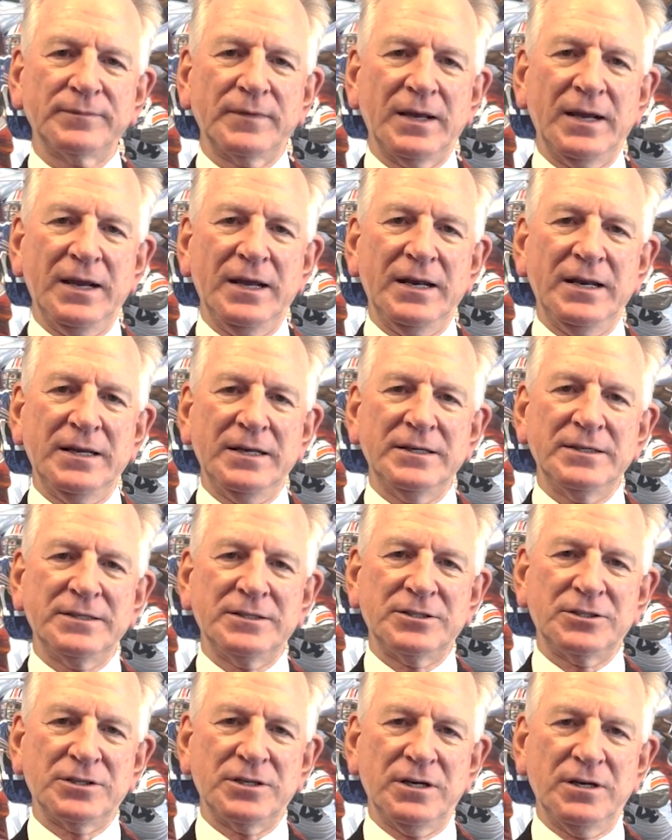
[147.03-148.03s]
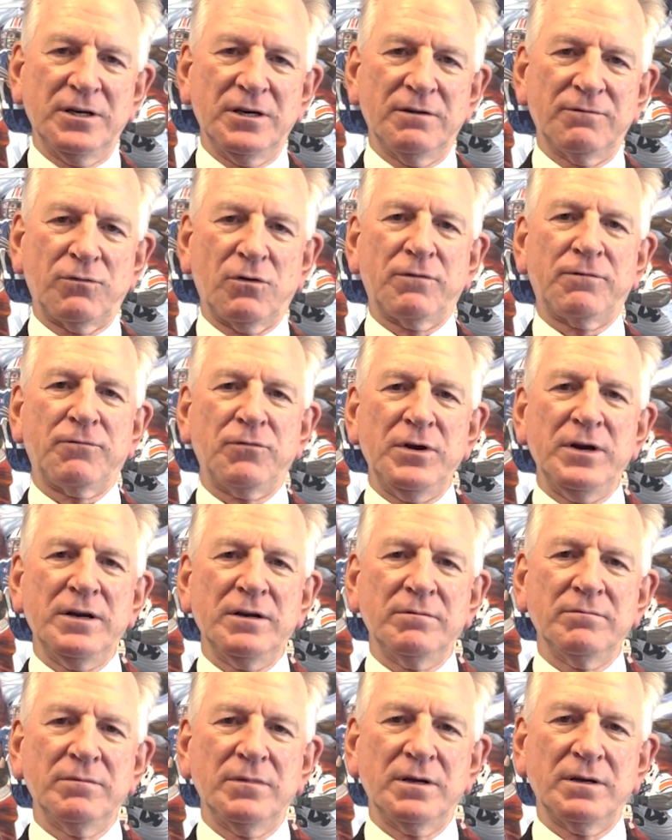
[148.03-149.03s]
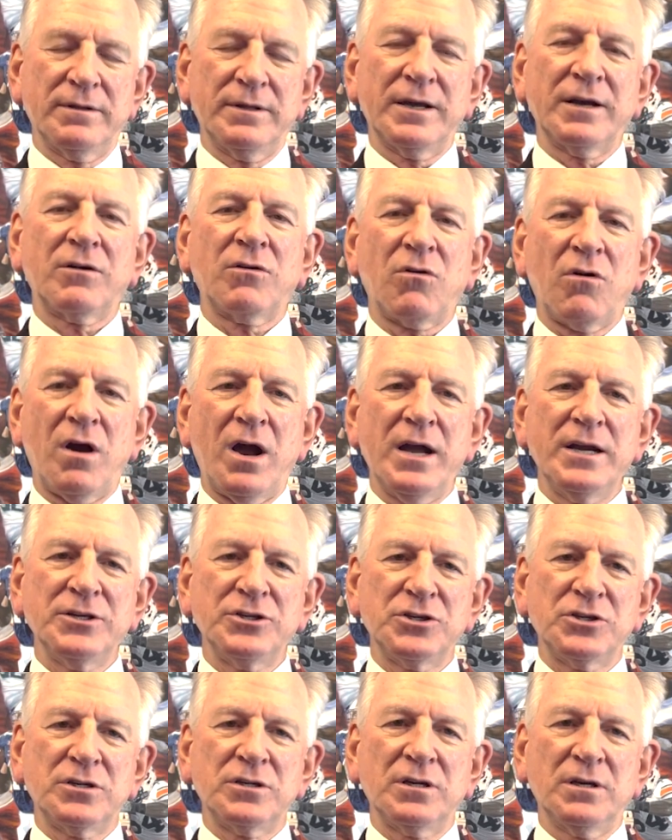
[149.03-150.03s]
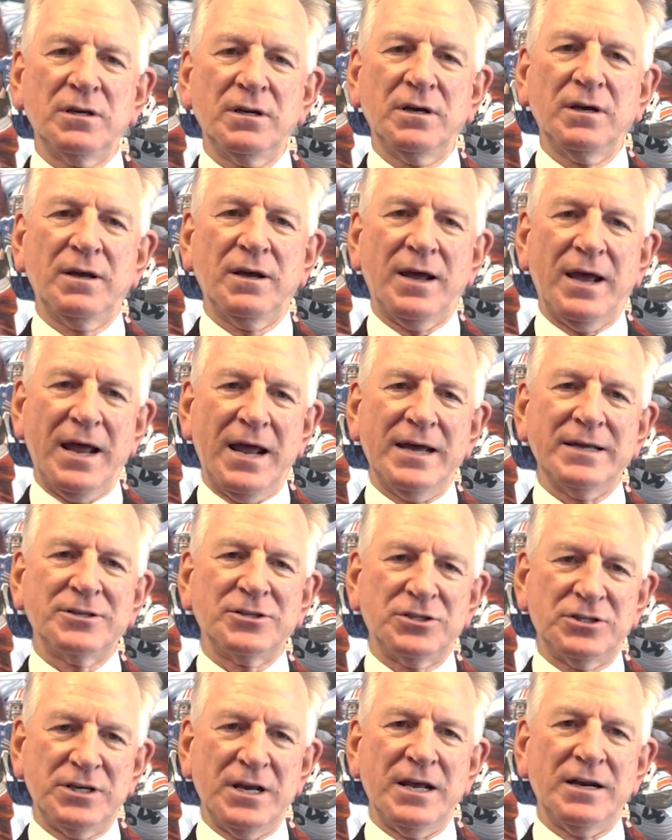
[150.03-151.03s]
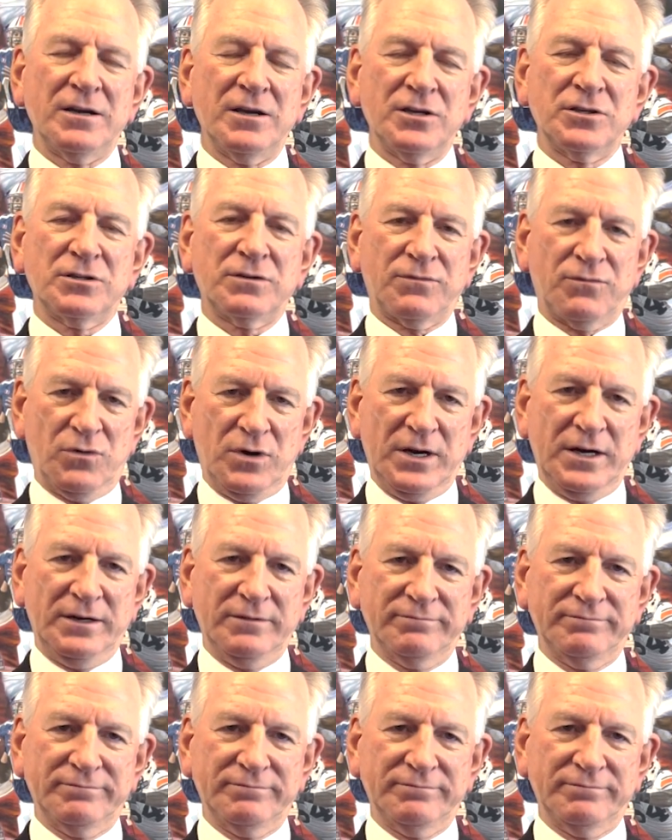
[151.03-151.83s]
It is for freedom that Christ has set us free.